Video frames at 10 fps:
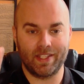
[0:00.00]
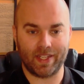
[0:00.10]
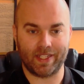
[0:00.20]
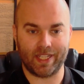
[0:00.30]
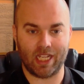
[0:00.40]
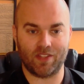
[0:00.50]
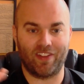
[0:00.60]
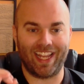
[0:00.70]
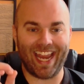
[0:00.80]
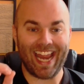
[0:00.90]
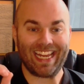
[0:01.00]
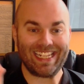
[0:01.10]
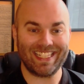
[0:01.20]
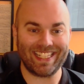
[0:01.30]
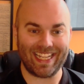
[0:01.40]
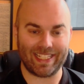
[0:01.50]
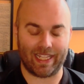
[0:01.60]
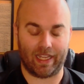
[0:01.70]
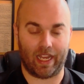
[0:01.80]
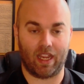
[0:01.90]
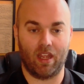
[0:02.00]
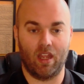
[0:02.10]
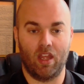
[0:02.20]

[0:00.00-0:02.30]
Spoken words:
successfully and consistently.